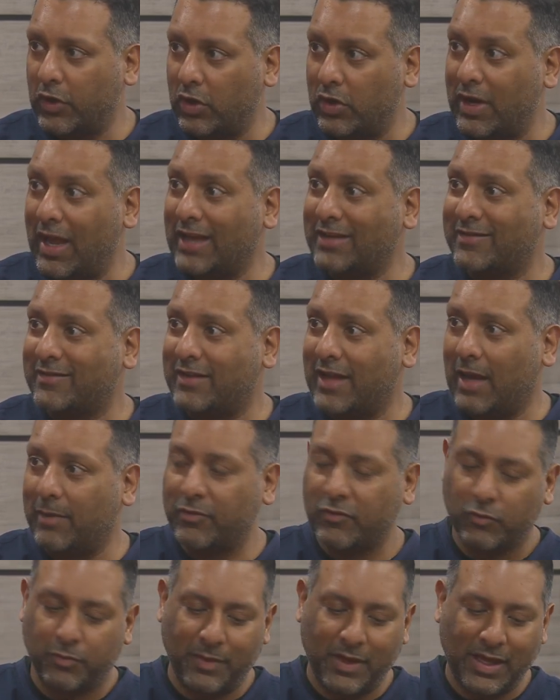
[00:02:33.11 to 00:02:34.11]
Your next
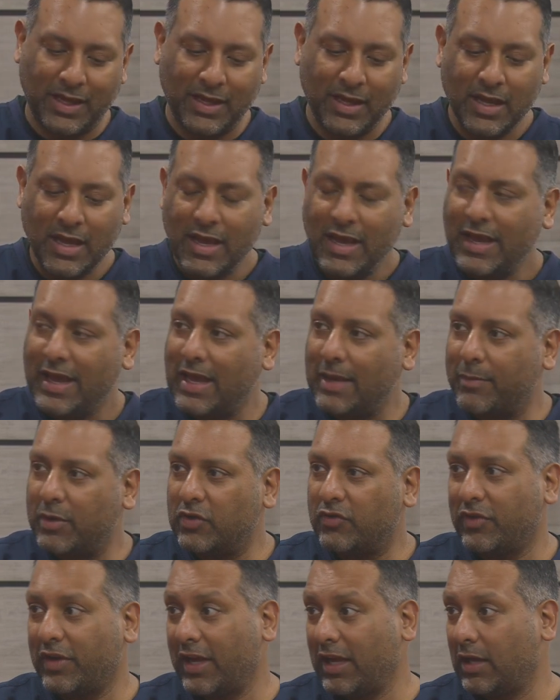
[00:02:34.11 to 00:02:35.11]
steps being
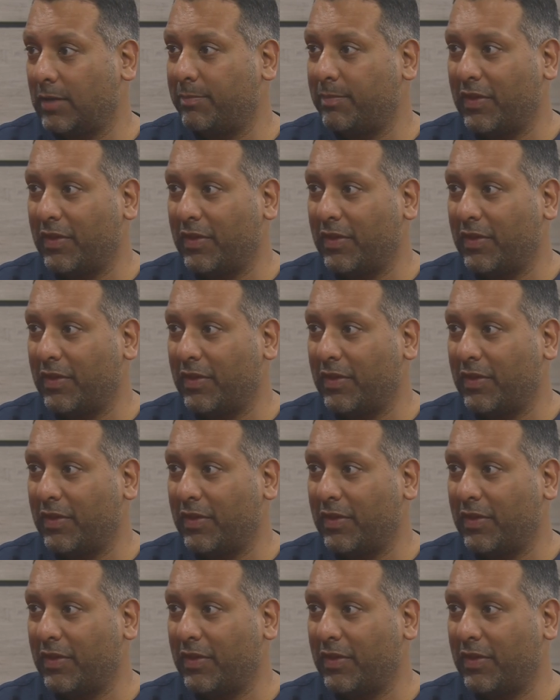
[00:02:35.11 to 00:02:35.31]
imaging,